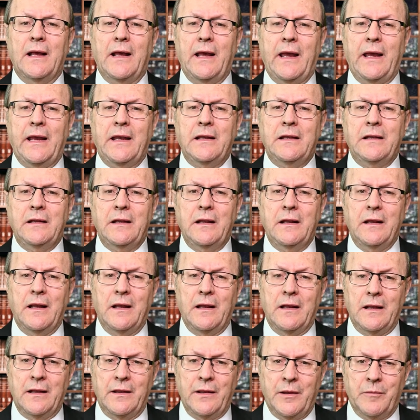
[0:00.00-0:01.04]
in
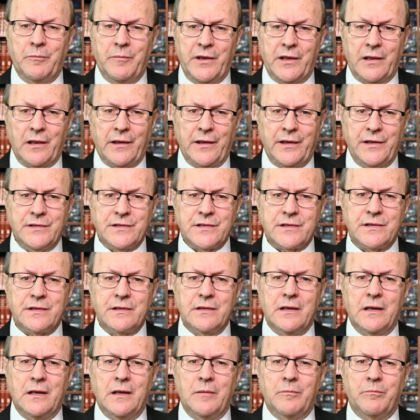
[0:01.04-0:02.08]
the Middle East,
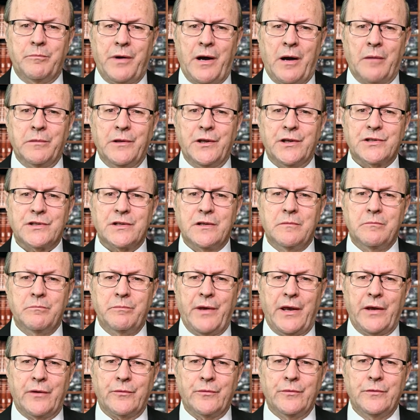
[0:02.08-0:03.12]
published in
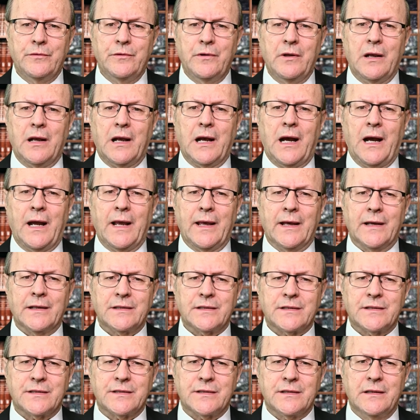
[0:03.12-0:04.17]
Beirut,
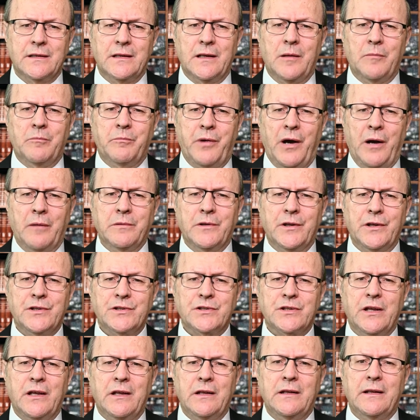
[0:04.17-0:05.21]
Kayats,
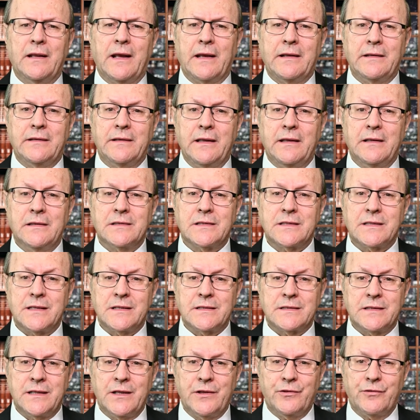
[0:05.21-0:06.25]
published in
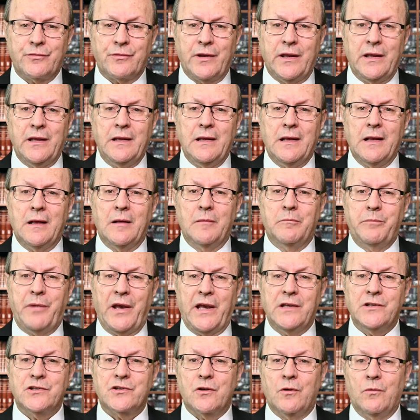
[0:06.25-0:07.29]
1963,
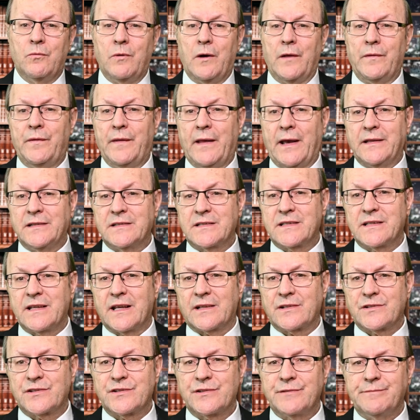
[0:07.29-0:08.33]
page
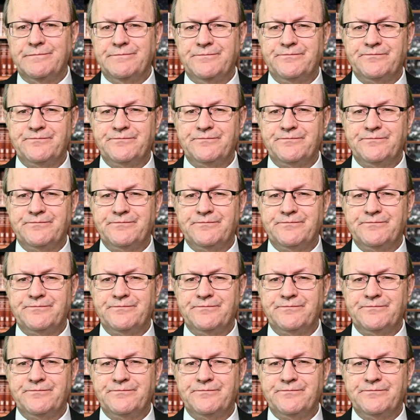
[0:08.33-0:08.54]
196.